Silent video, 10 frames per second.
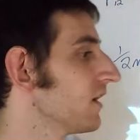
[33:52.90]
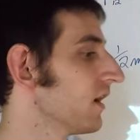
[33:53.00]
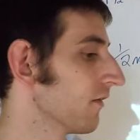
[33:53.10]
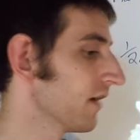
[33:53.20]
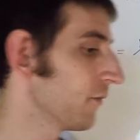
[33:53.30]

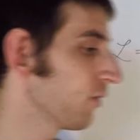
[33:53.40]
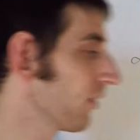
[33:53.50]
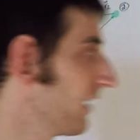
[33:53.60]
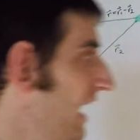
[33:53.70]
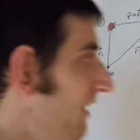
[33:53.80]
right, we're going
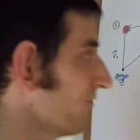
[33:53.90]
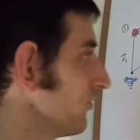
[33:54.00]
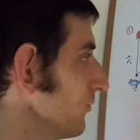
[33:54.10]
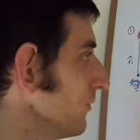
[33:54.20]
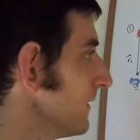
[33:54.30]
to have
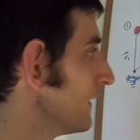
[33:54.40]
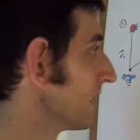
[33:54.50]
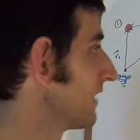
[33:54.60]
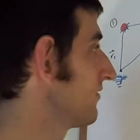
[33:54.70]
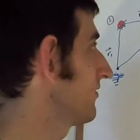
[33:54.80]
to
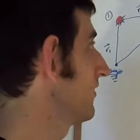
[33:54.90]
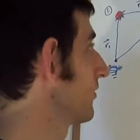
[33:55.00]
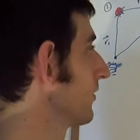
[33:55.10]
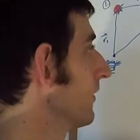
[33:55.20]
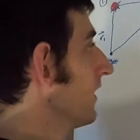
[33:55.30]

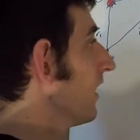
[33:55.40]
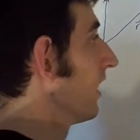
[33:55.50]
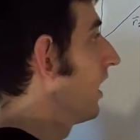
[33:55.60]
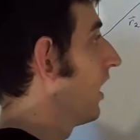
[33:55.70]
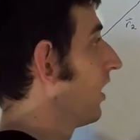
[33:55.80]
consider
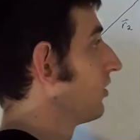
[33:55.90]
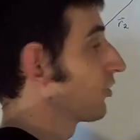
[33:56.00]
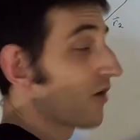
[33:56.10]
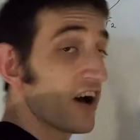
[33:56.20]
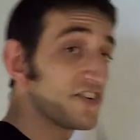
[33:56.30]

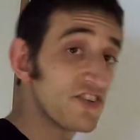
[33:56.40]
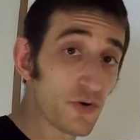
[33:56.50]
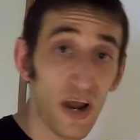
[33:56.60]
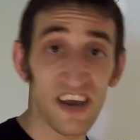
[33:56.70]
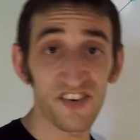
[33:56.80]
Lagrange's
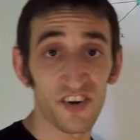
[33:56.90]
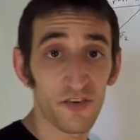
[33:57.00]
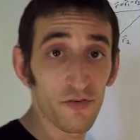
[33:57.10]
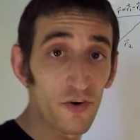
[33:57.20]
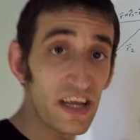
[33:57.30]
equation
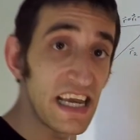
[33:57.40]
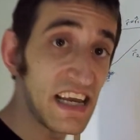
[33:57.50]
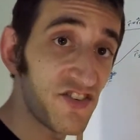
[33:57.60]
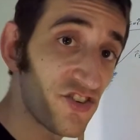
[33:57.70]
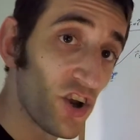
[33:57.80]
for
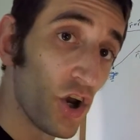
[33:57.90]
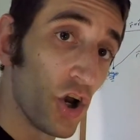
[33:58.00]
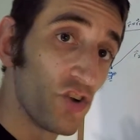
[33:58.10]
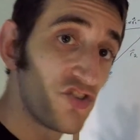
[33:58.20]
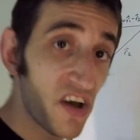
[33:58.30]
each
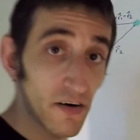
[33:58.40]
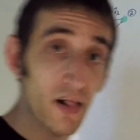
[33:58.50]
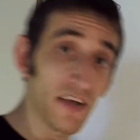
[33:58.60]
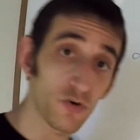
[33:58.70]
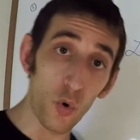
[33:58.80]

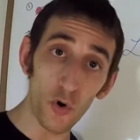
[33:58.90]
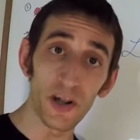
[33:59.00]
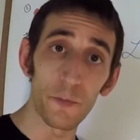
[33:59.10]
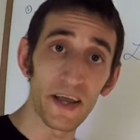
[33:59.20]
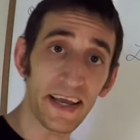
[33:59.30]
generalized
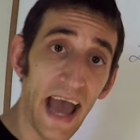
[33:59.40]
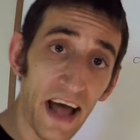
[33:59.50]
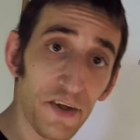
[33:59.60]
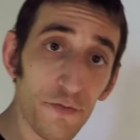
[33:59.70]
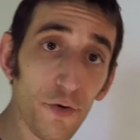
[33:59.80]
coordinate we
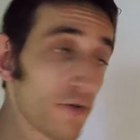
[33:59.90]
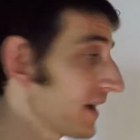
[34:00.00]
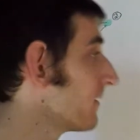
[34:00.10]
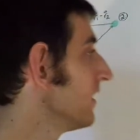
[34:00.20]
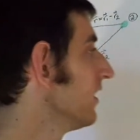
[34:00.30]
accounted for,
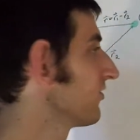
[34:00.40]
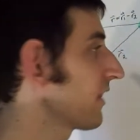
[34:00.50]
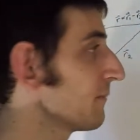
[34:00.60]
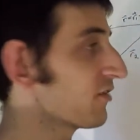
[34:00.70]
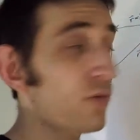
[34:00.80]
right? So that
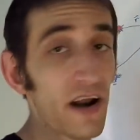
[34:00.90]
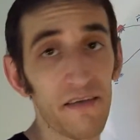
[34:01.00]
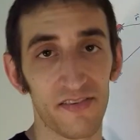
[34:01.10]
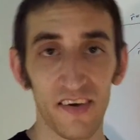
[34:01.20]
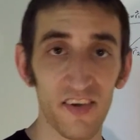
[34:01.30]
means we're going to have
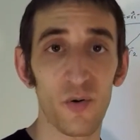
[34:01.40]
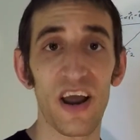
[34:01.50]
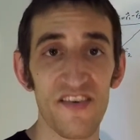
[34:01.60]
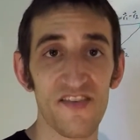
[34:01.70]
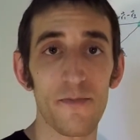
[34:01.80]
6
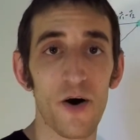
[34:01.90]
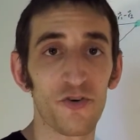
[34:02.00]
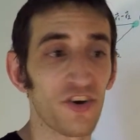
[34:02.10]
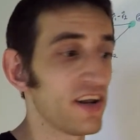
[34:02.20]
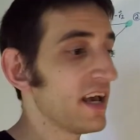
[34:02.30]
equations of
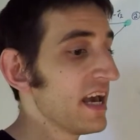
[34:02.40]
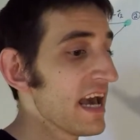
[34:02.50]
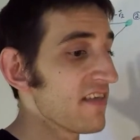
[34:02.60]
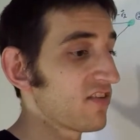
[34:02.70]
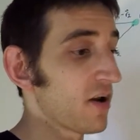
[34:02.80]
motion.
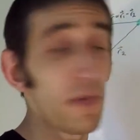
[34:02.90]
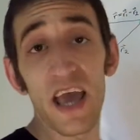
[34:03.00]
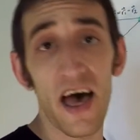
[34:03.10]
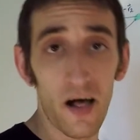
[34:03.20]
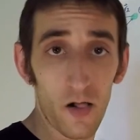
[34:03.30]
It's going to be
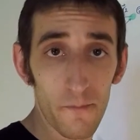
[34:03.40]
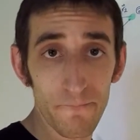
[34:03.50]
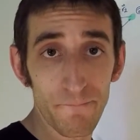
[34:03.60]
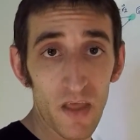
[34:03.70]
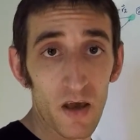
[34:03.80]
hell.
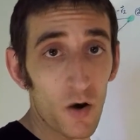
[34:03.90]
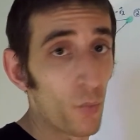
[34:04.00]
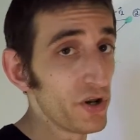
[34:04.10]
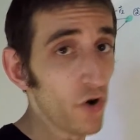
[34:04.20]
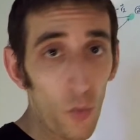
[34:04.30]

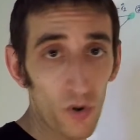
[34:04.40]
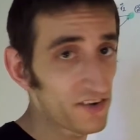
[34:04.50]
We don't want to